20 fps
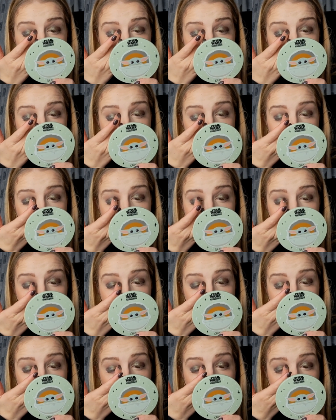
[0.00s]
a
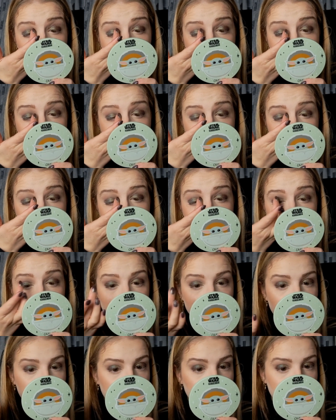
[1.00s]

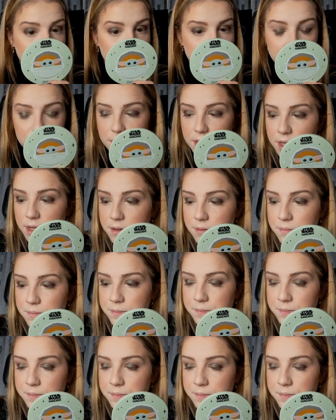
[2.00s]
silvery green,